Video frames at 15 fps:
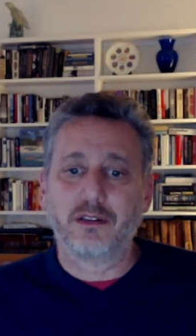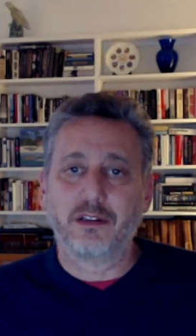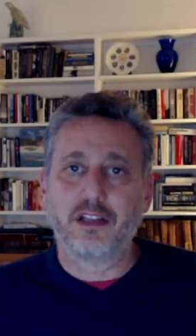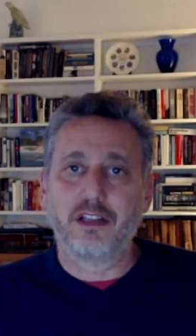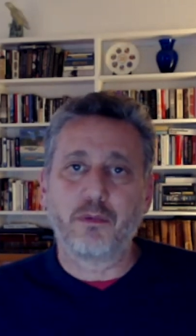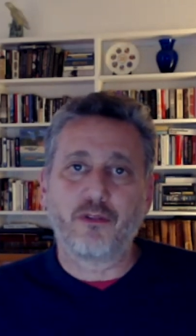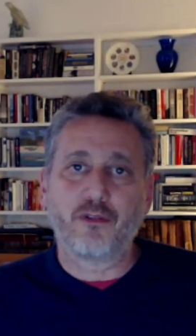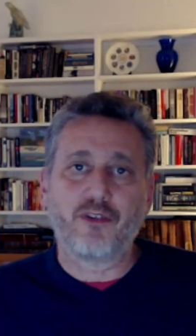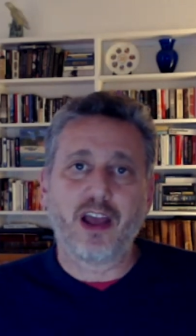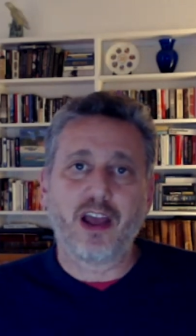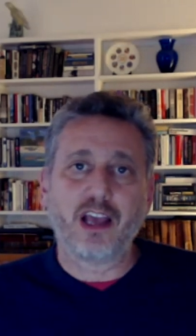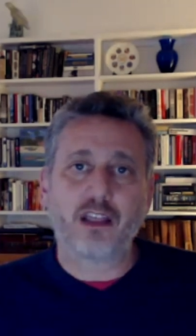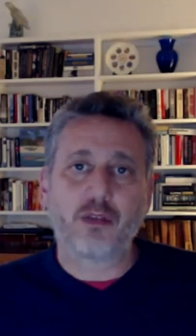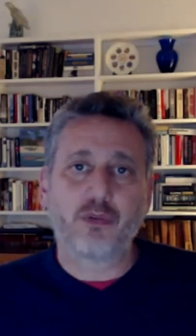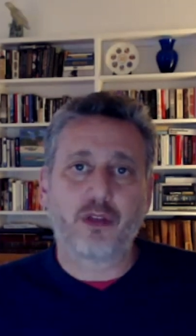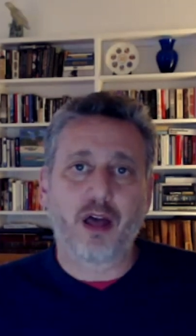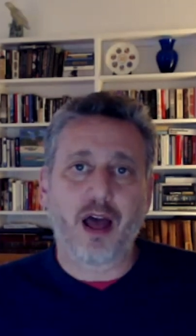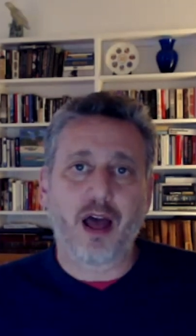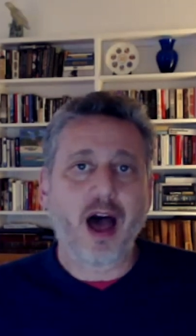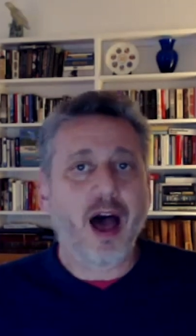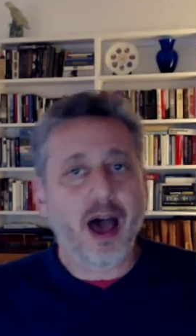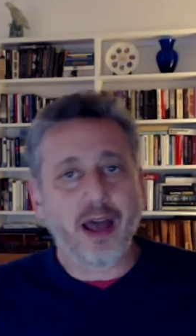leap of faith
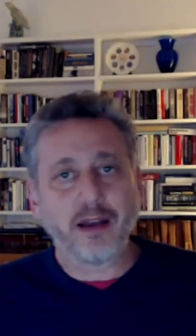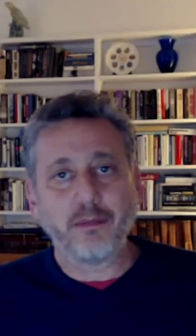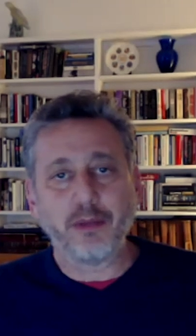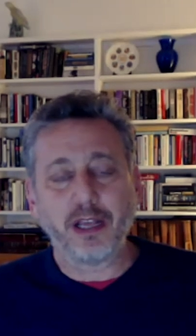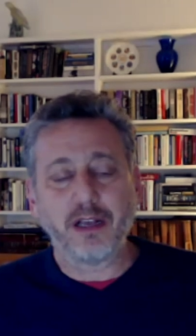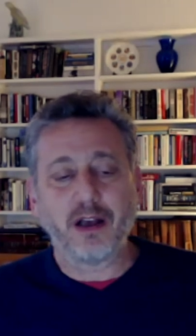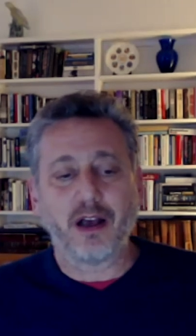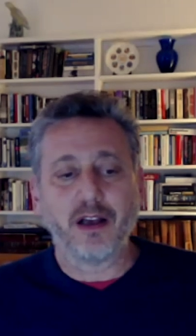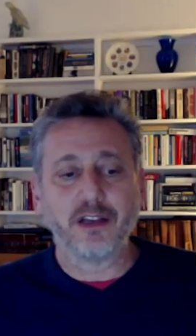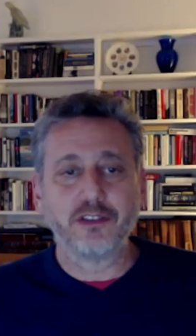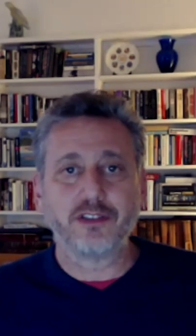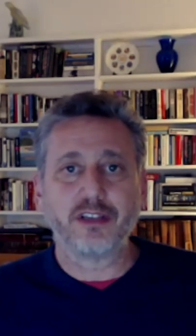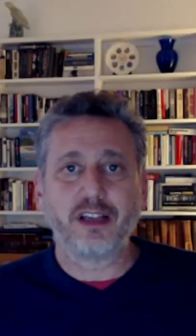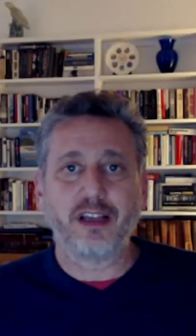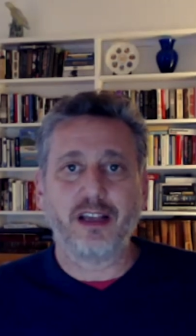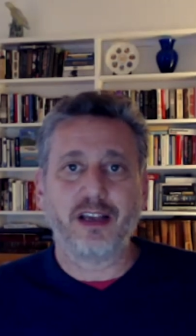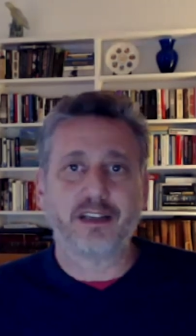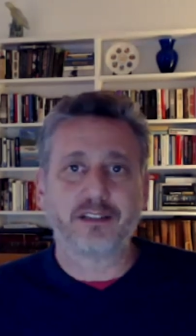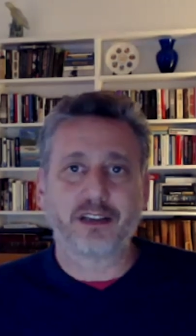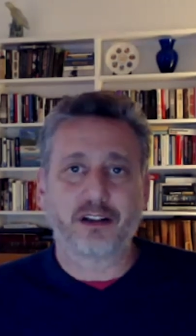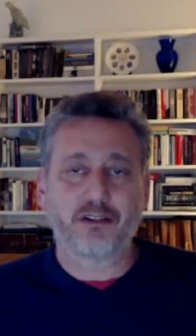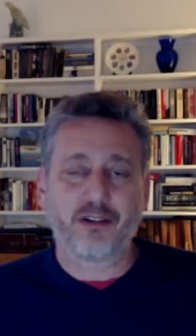on because he is
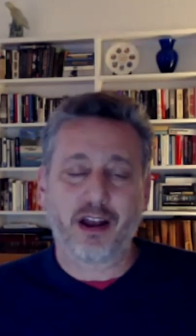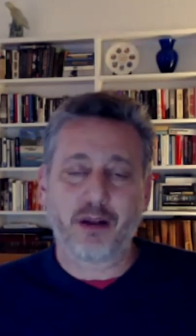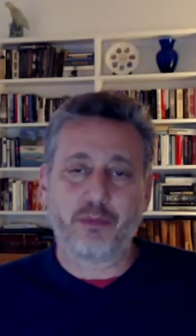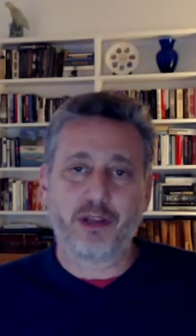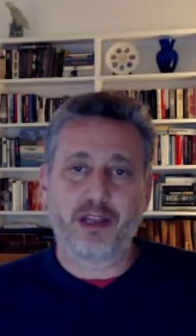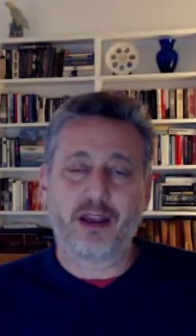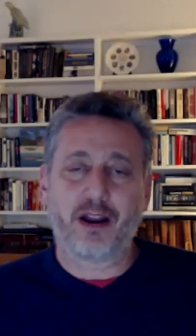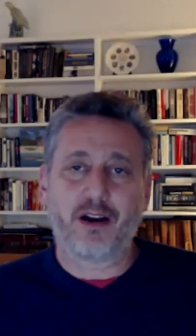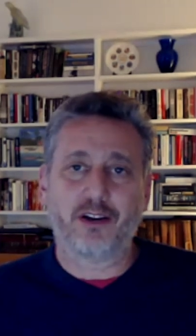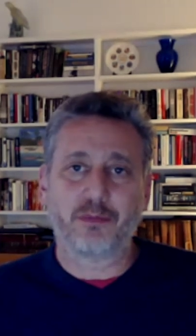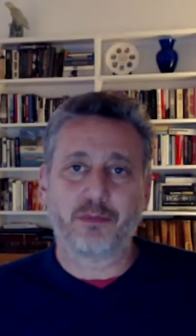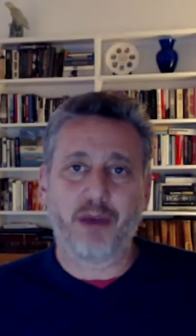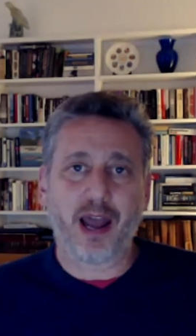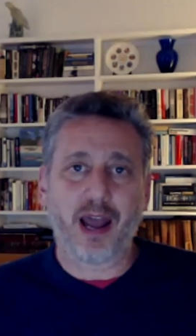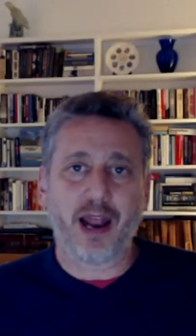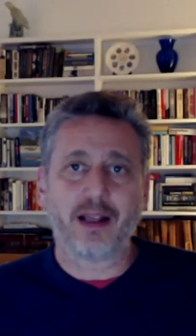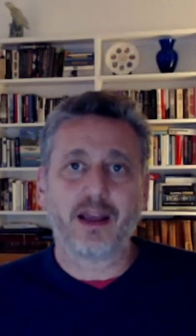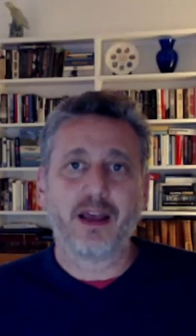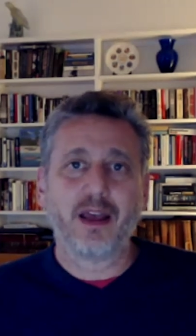incredibly charismatic.